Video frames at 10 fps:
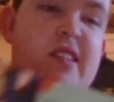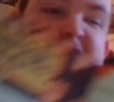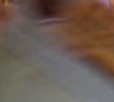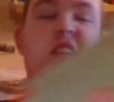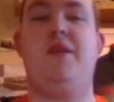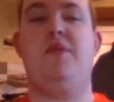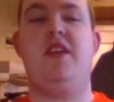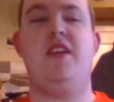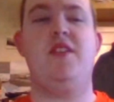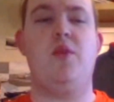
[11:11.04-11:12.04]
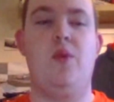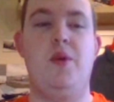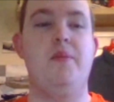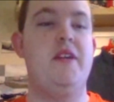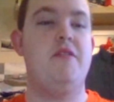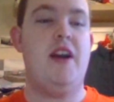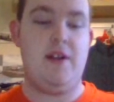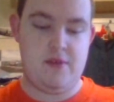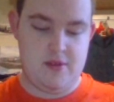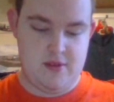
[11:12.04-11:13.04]
Shame these won't be
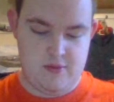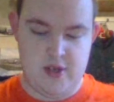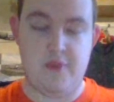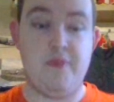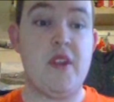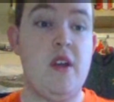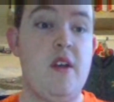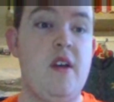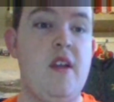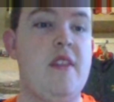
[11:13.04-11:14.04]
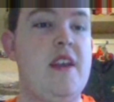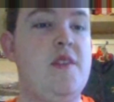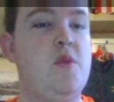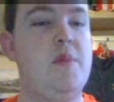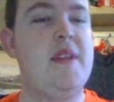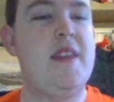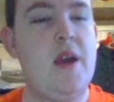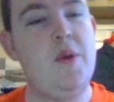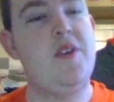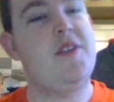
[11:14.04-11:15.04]
around. Well, these will be the
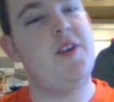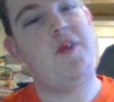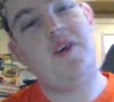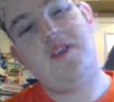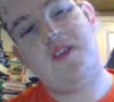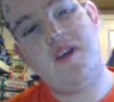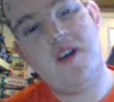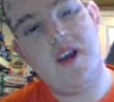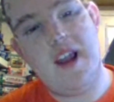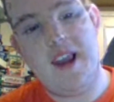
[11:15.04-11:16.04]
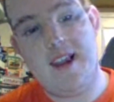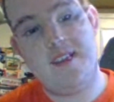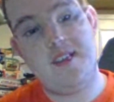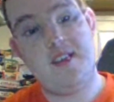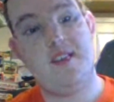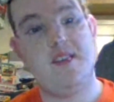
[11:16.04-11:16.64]
only Stobarts, unless